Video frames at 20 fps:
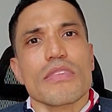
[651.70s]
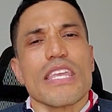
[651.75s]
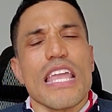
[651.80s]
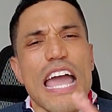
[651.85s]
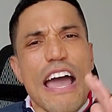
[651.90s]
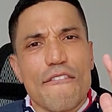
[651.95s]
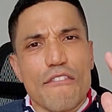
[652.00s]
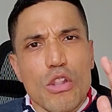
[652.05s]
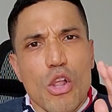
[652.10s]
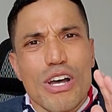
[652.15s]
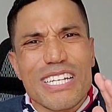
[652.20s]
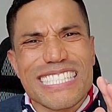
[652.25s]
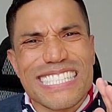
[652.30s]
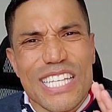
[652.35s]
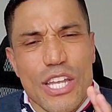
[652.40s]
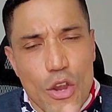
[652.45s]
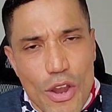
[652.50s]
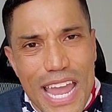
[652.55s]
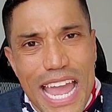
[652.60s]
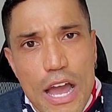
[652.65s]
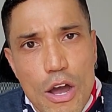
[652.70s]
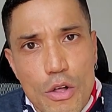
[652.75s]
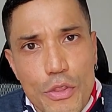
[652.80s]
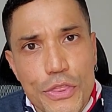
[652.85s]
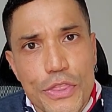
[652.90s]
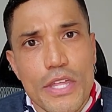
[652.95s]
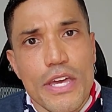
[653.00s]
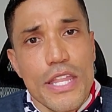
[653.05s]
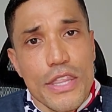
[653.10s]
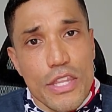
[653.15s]
have lost their
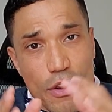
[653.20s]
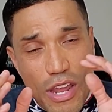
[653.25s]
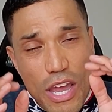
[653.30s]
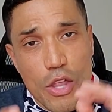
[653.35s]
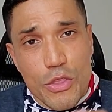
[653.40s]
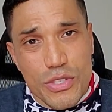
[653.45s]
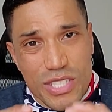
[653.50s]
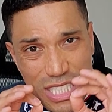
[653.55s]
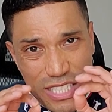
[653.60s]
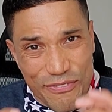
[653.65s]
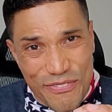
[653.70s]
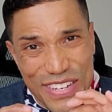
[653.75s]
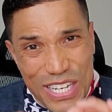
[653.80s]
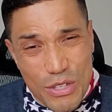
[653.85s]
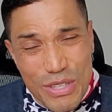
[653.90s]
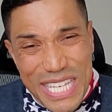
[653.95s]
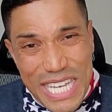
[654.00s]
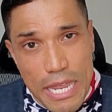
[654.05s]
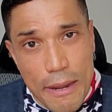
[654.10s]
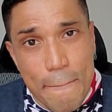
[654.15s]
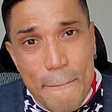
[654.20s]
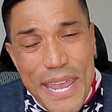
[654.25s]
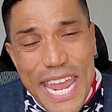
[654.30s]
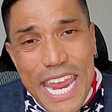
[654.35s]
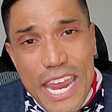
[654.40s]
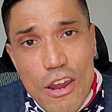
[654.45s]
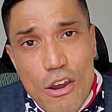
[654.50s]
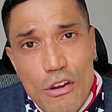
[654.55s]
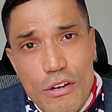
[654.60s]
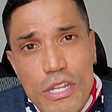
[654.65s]
health. Their health is severely
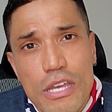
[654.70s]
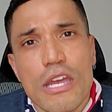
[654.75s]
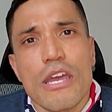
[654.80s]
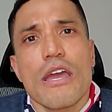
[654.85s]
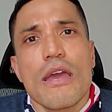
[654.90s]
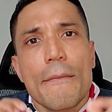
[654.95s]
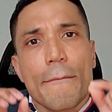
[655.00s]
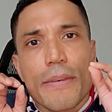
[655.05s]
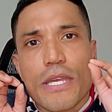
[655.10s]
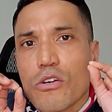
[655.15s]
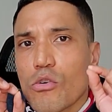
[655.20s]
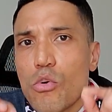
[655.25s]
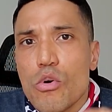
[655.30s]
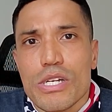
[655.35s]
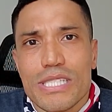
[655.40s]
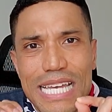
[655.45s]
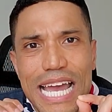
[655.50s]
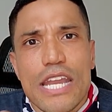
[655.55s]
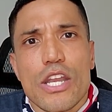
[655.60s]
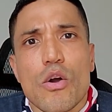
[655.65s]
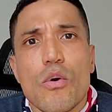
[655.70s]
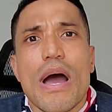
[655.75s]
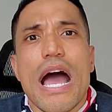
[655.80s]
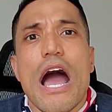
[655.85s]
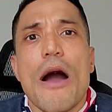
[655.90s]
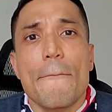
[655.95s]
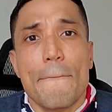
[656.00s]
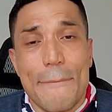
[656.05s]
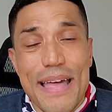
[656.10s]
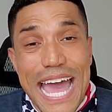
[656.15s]
impaired because I know how
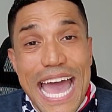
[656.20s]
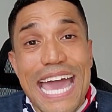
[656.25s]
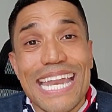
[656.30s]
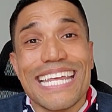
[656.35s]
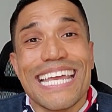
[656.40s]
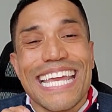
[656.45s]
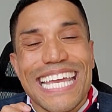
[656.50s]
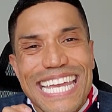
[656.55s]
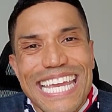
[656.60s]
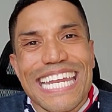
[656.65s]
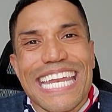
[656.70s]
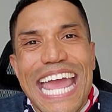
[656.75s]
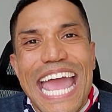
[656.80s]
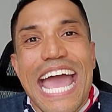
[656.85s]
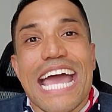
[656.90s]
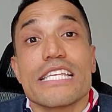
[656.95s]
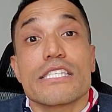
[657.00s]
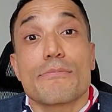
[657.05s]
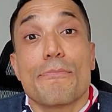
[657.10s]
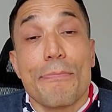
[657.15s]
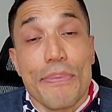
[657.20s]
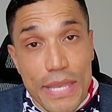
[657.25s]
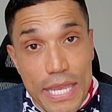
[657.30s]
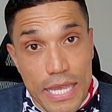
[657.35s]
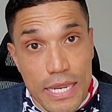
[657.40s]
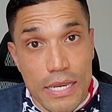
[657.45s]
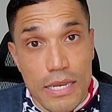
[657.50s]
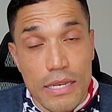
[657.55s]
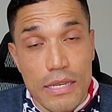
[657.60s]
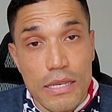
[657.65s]
bad it has
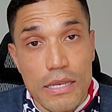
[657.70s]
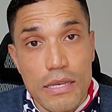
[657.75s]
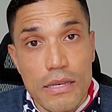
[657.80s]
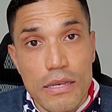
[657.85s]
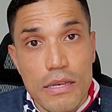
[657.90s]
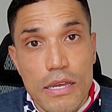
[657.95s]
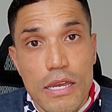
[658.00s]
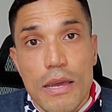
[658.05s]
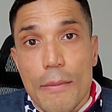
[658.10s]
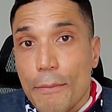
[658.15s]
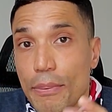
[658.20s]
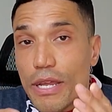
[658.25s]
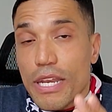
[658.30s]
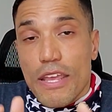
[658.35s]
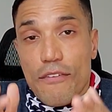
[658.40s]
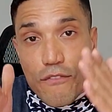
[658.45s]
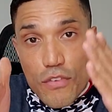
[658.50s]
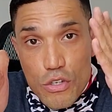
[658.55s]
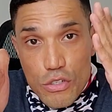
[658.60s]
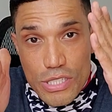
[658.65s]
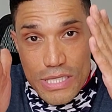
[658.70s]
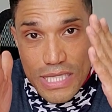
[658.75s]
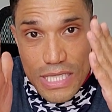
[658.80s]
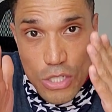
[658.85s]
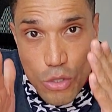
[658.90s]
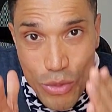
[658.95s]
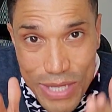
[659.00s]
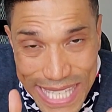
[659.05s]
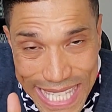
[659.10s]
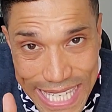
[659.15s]
been. But if you're
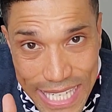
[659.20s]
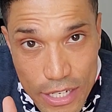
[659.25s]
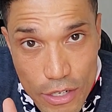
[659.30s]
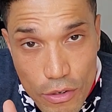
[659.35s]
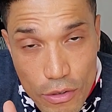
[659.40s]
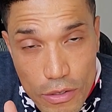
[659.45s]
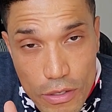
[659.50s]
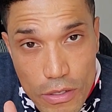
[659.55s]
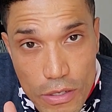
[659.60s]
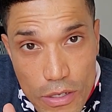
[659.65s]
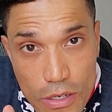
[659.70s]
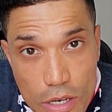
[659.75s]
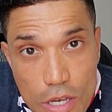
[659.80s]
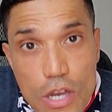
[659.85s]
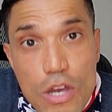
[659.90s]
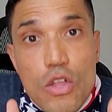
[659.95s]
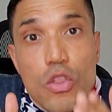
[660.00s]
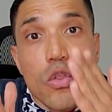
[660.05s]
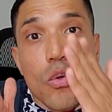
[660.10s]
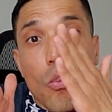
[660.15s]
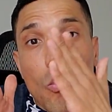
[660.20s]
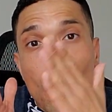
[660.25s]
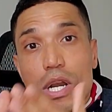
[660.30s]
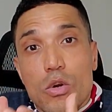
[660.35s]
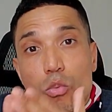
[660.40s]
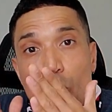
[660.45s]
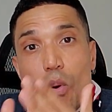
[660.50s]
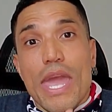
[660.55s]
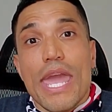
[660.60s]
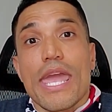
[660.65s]
still here, the one
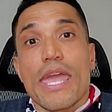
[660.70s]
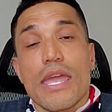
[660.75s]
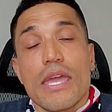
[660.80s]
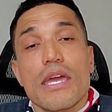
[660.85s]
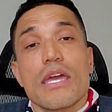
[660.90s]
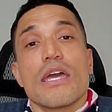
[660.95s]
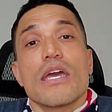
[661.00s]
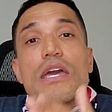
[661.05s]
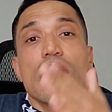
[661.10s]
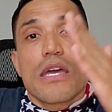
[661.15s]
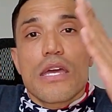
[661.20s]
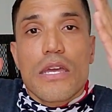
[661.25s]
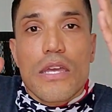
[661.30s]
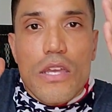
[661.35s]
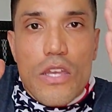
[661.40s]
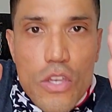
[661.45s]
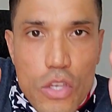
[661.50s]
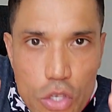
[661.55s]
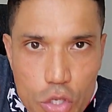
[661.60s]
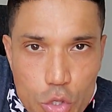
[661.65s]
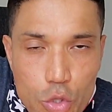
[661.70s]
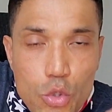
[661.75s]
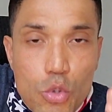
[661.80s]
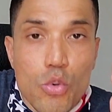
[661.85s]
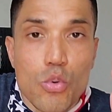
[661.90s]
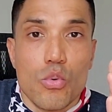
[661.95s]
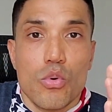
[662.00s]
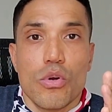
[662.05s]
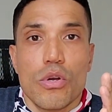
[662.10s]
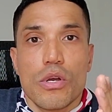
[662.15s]
way
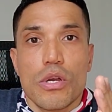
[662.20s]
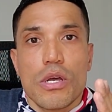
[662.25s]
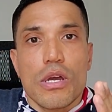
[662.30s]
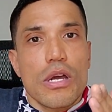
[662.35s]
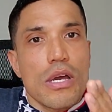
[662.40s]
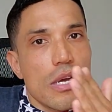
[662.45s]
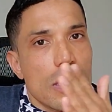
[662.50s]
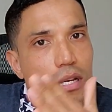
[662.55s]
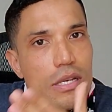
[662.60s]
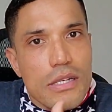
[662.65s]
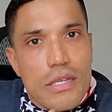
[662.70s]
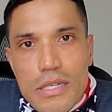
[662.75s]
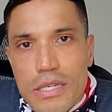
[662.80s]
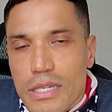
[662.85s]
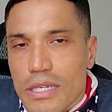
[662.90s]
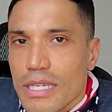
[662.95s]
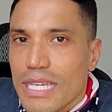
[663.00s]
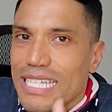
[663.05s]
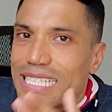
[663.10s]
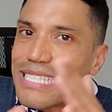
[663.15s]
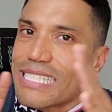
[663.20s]
you can